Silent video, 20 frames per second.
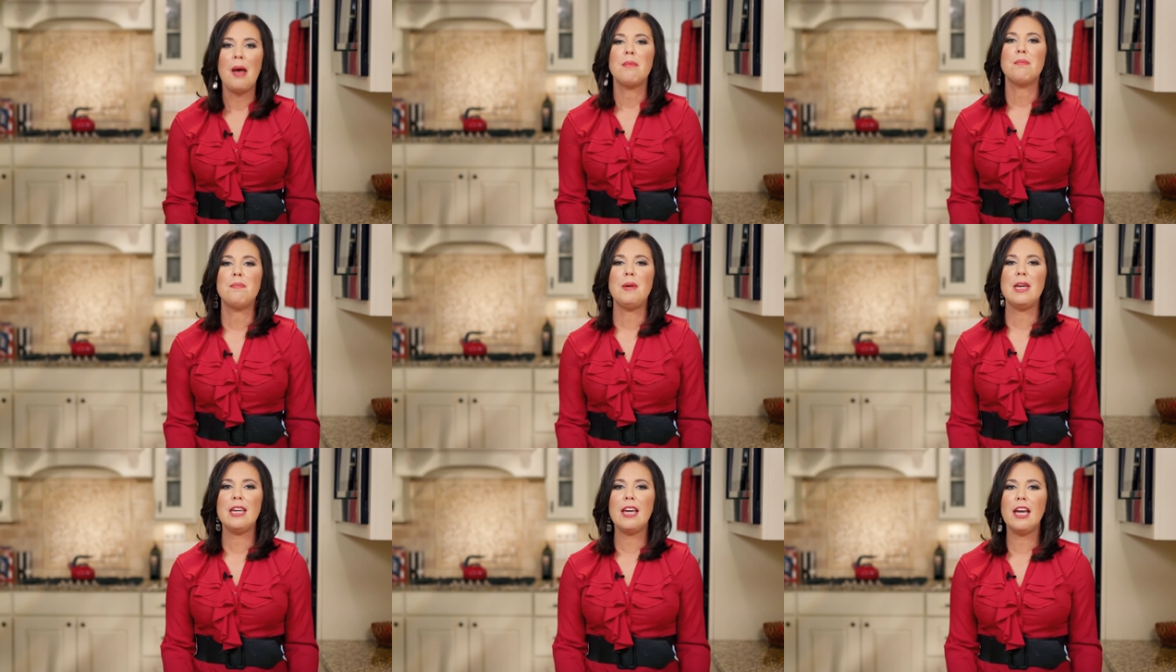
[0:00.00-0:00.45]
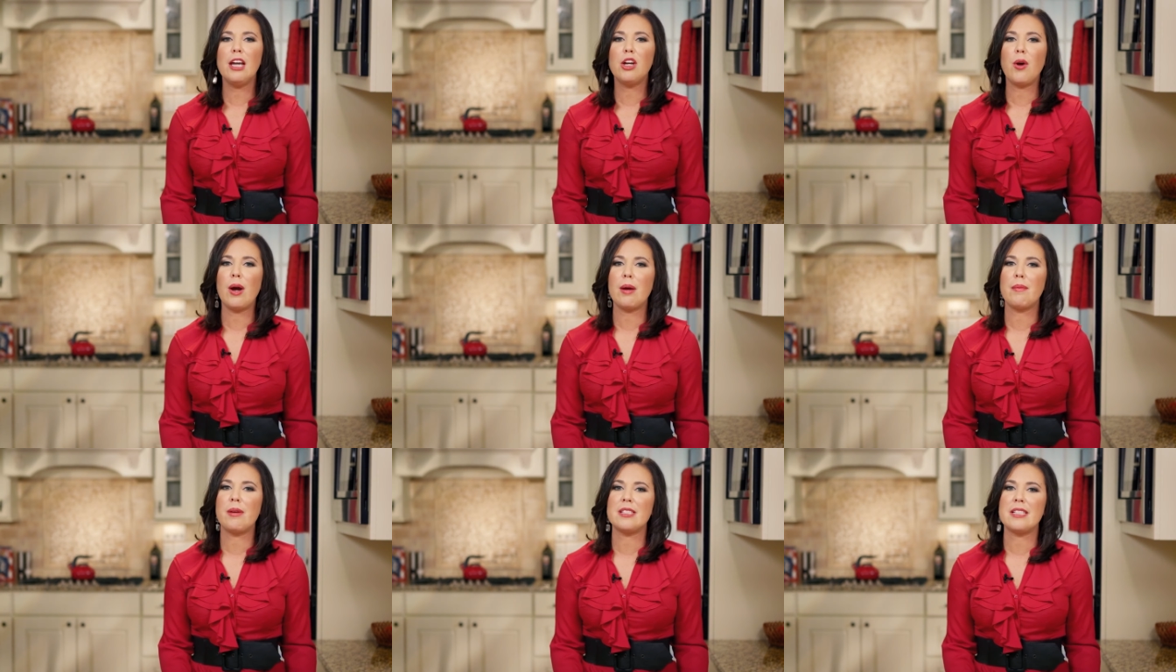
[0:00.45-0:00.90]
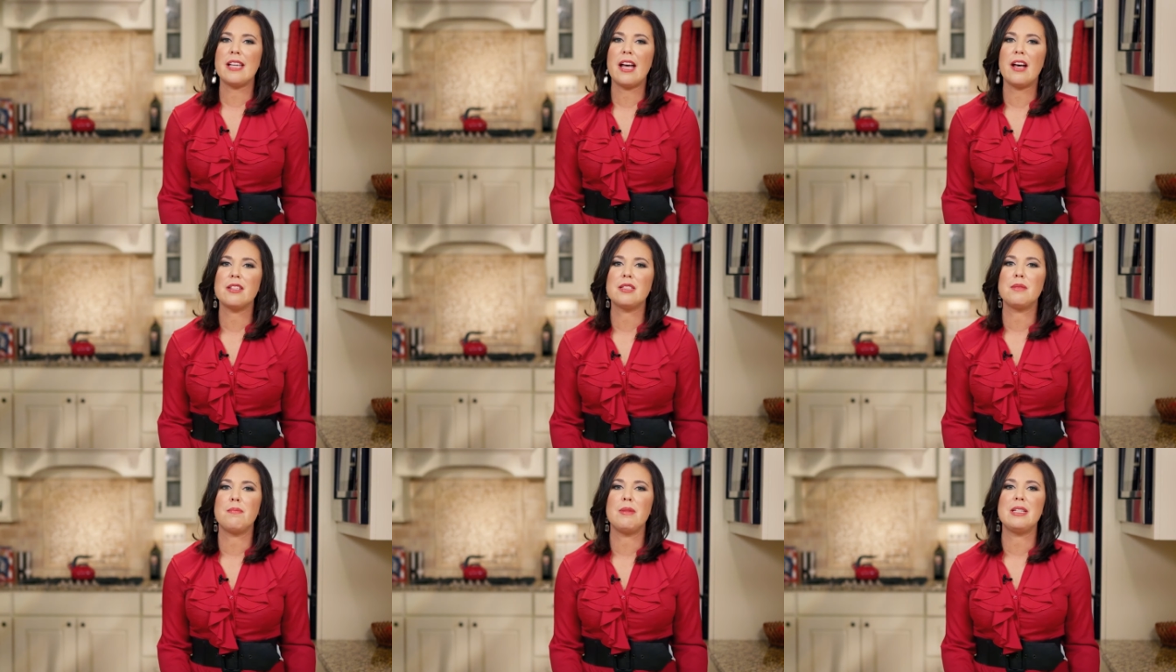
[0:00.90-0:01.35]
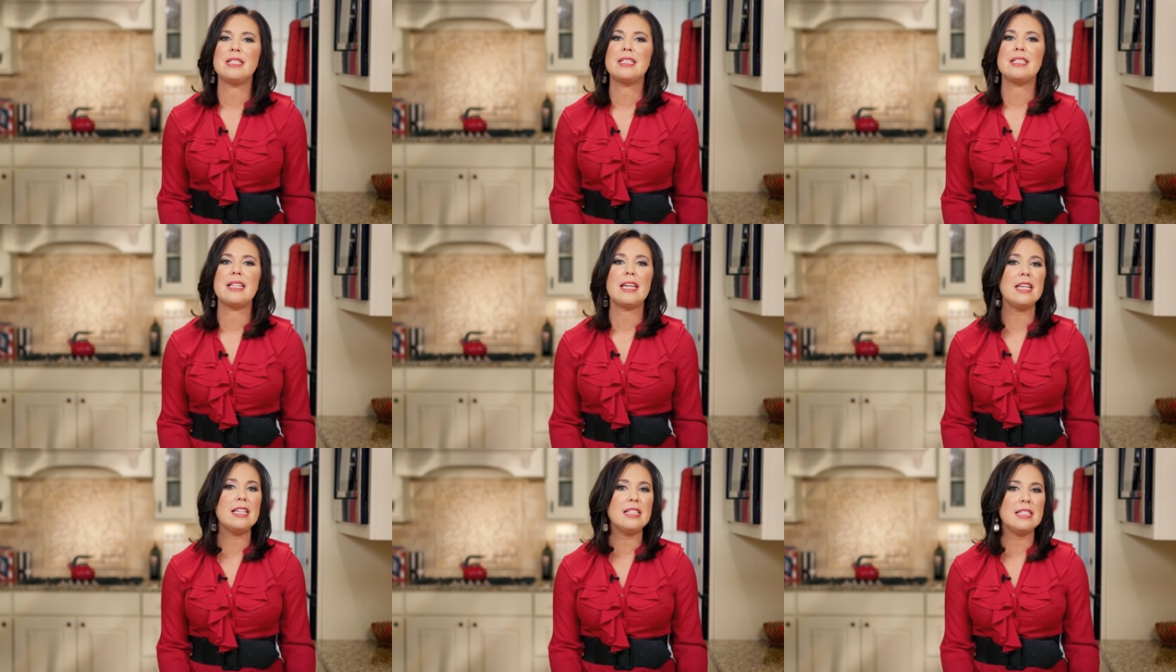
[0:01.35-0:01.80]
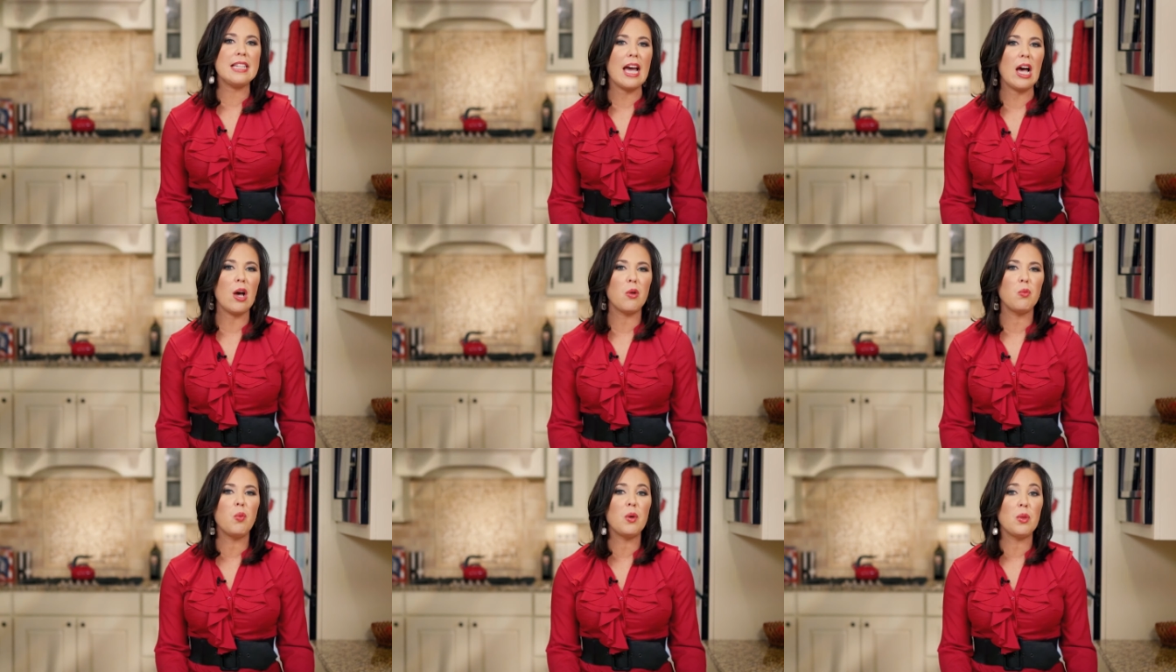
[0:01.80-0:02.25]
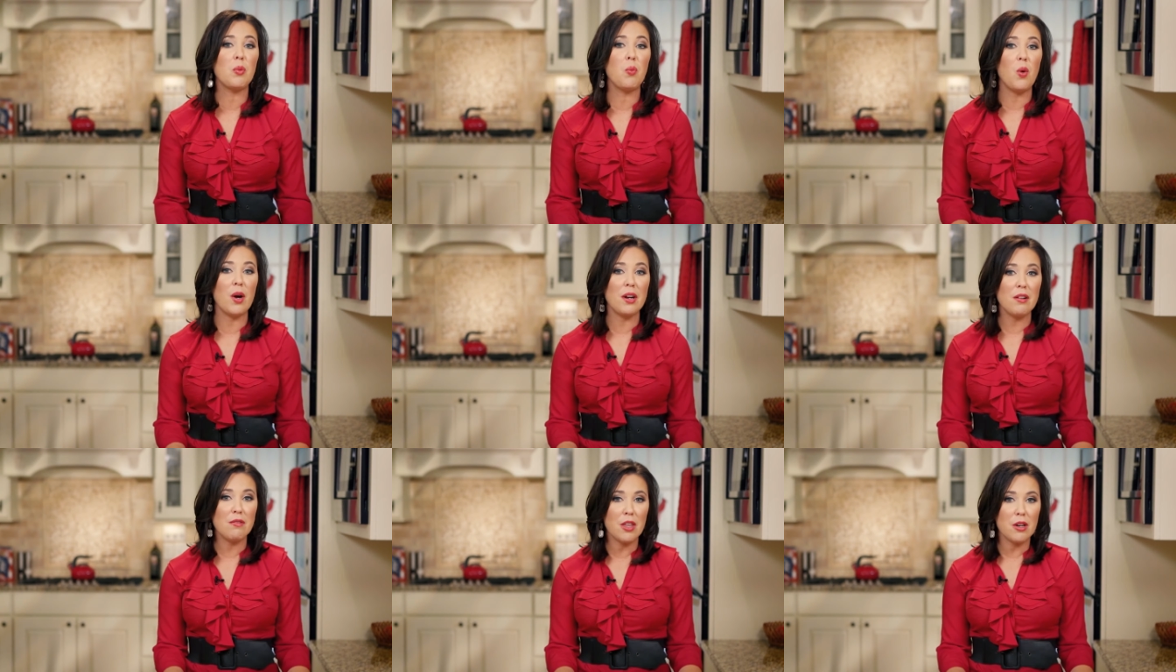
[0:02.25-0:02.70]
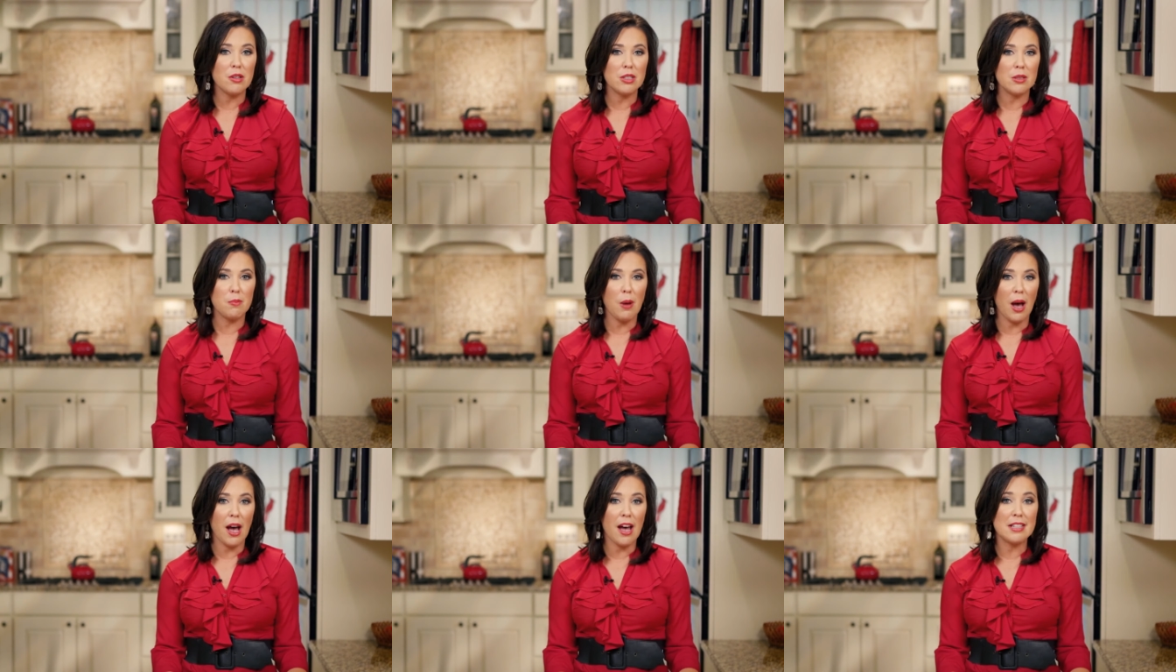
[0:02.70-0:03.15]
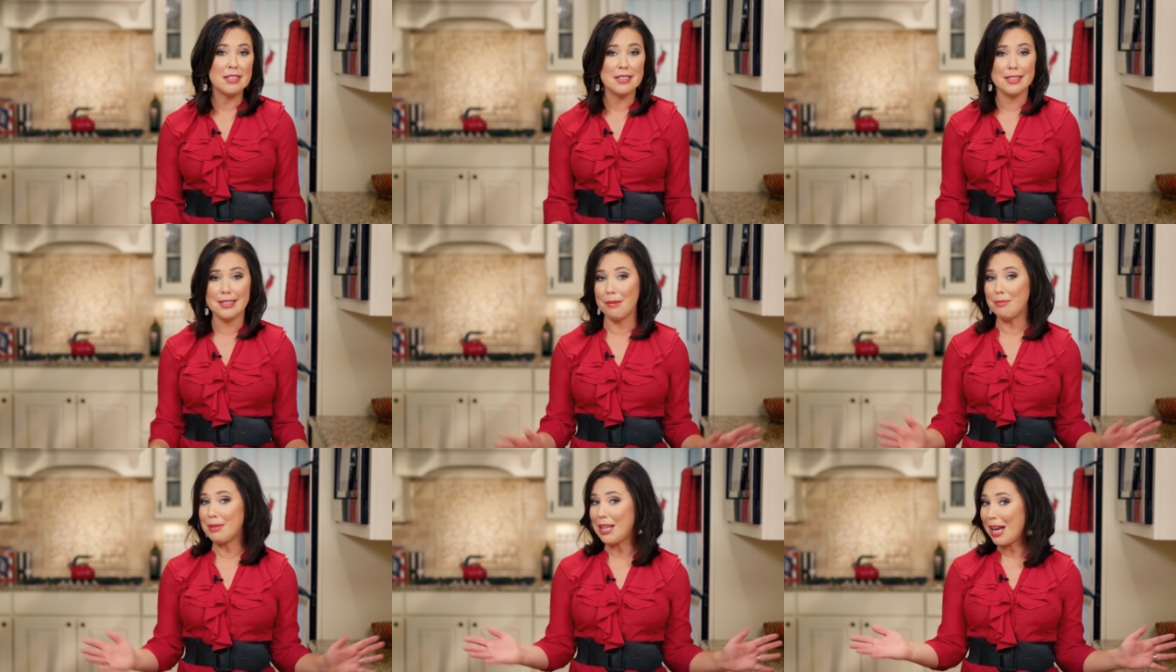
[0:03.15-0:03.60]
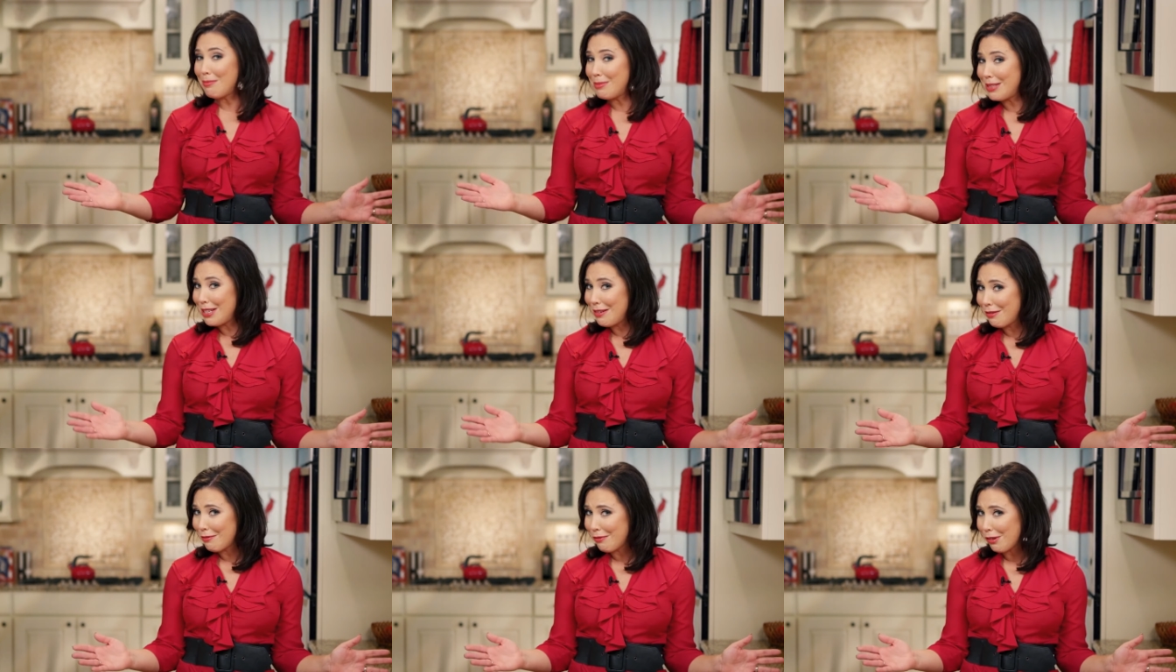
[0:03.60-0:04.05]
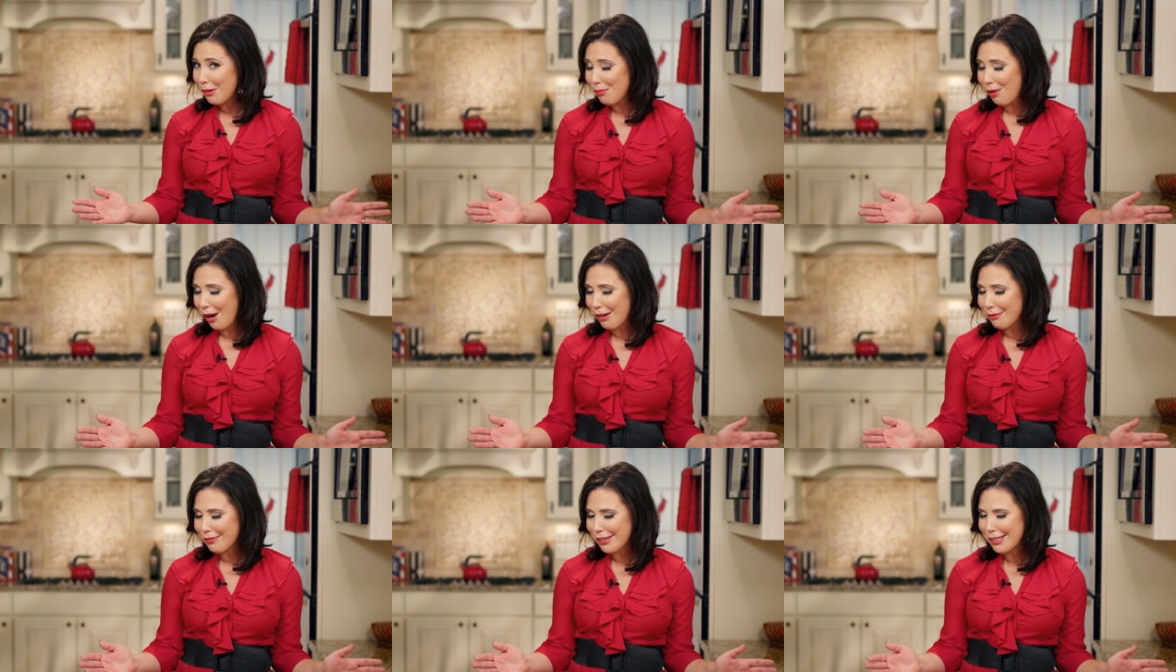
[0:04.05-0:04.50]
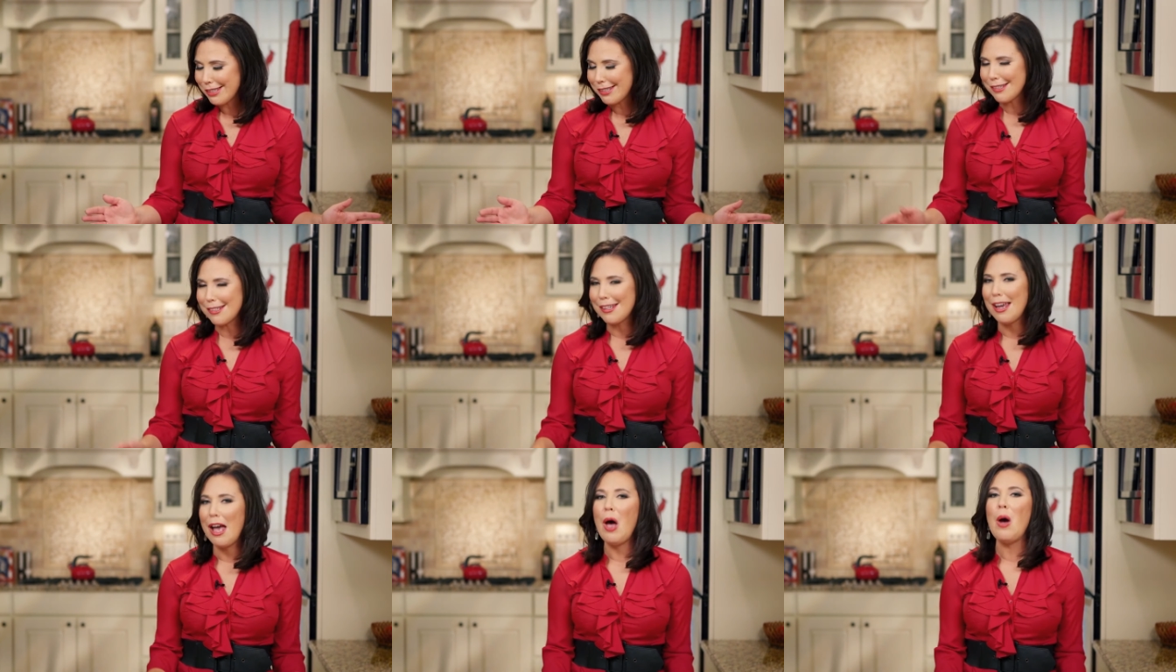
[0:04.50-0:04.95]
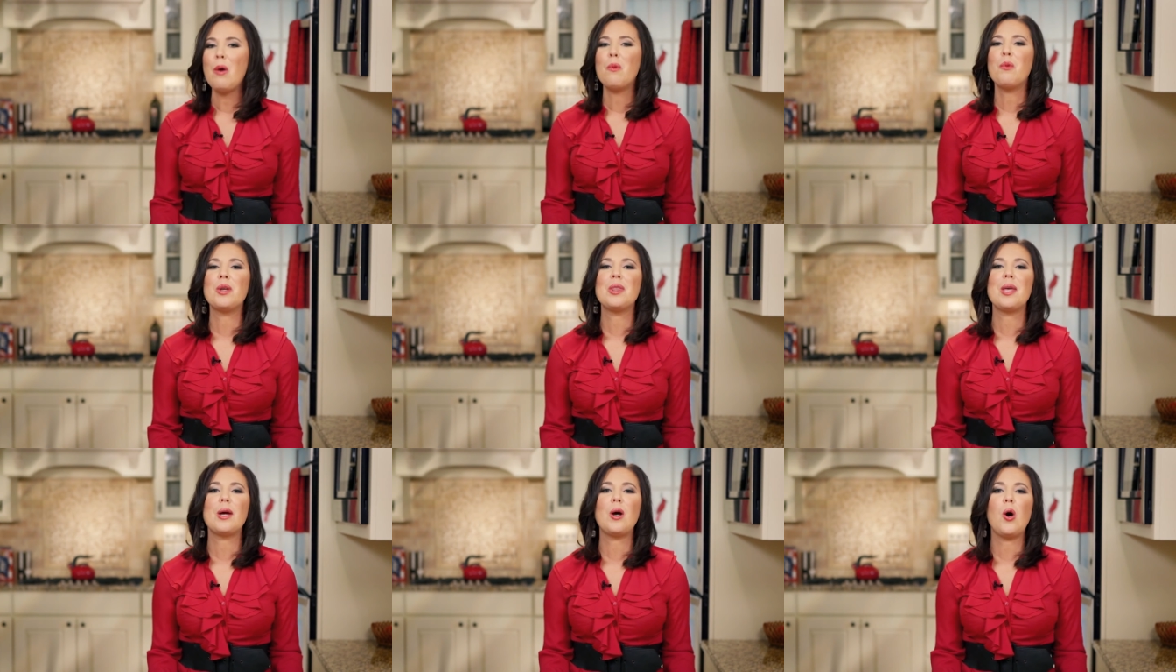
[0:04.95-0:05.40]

Being at Grandma's house meant sitting down with one of those pies, sometimes even for breakfast, with a